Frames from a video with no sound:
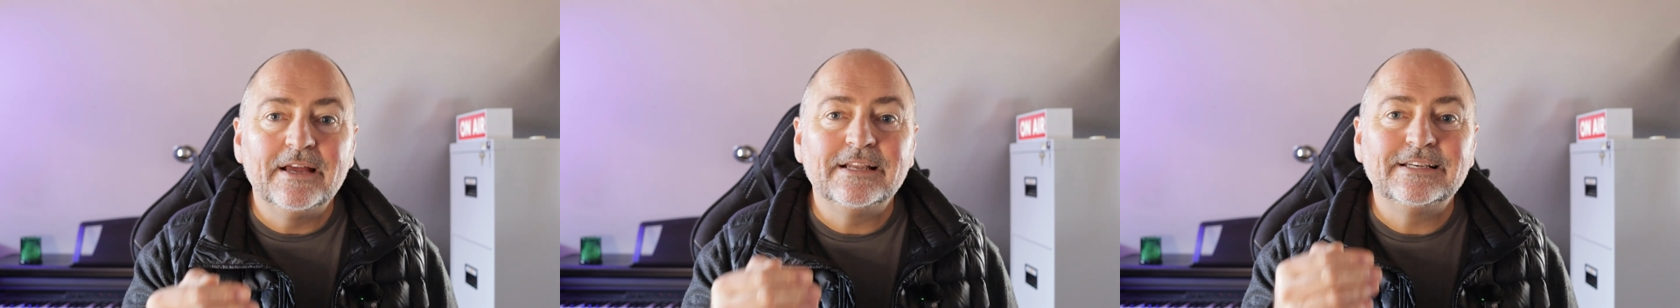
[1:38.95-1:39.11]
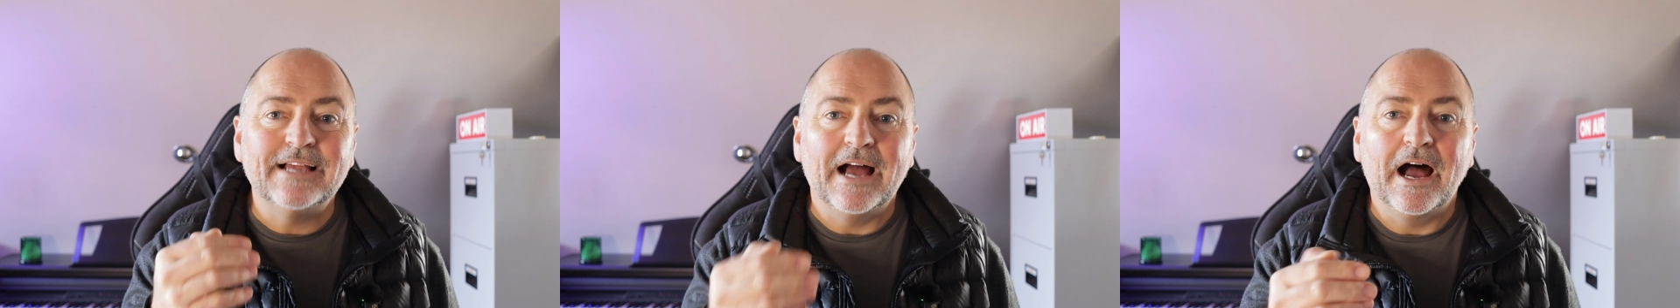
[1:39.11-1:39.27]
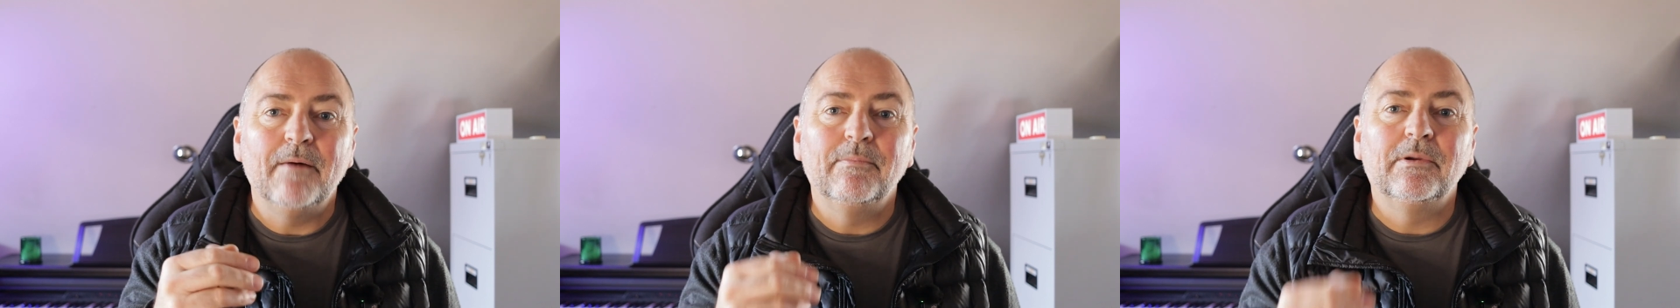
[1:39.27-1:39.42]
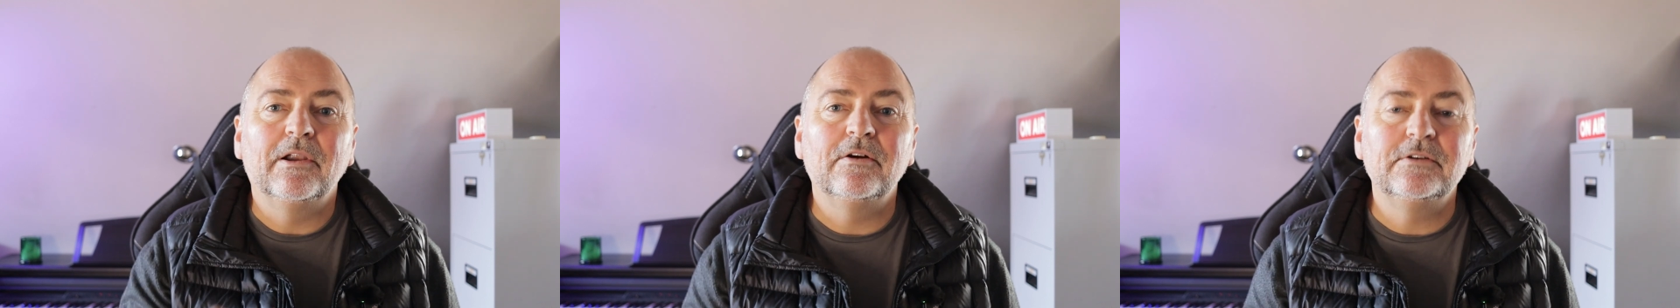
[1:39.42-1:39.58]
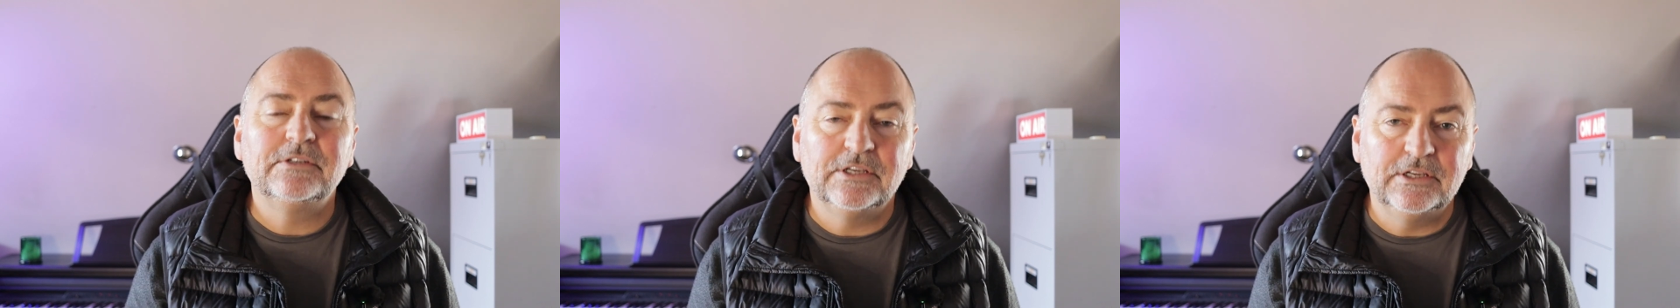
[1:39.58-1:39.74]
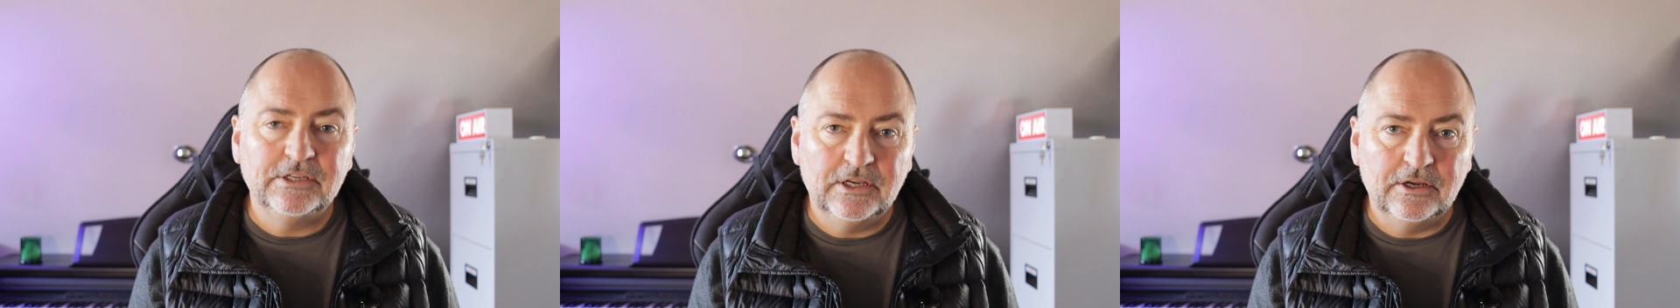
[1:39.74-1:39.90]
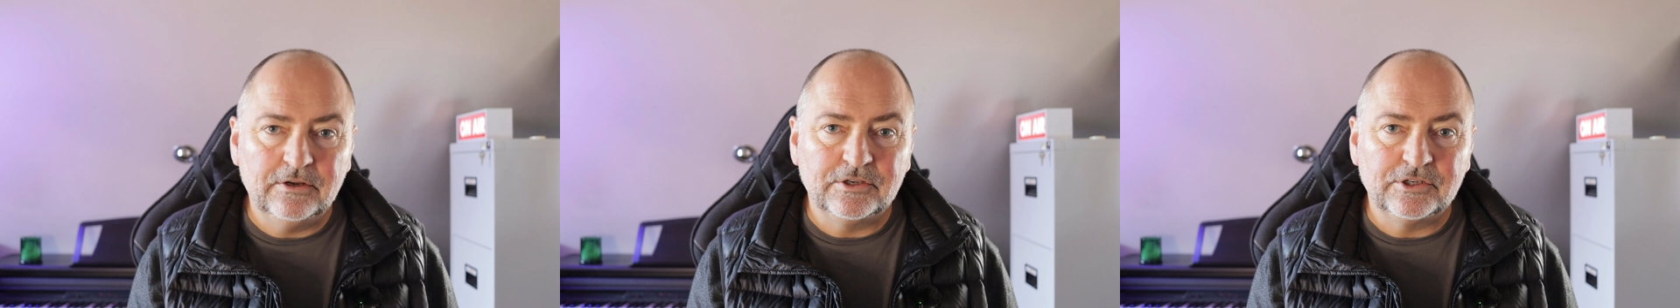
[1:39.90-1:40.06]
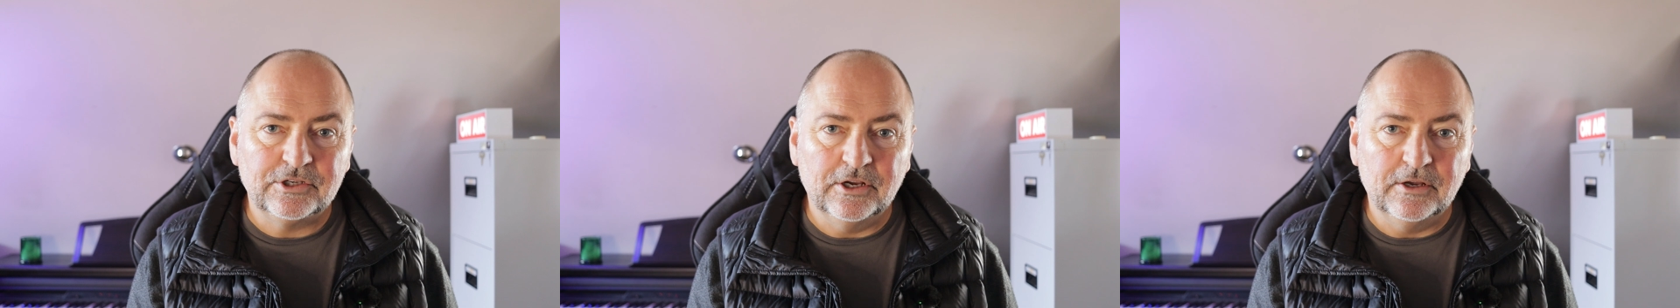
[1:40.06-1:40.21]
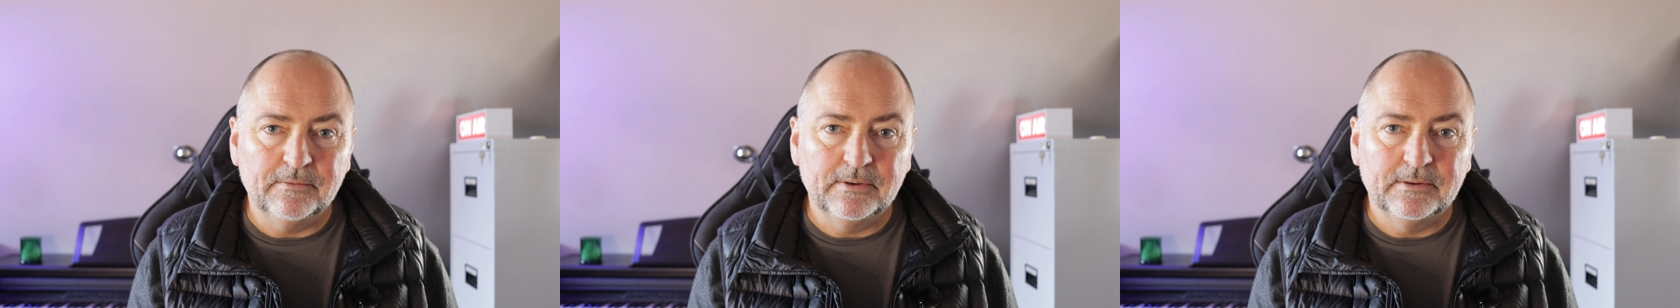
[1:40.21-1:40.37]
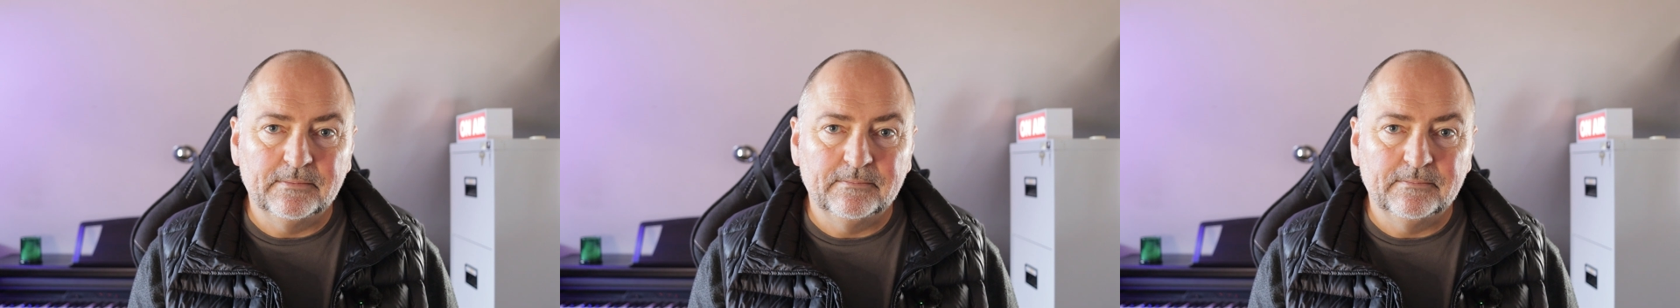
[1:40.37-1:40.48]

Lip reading: to upload to YouTube.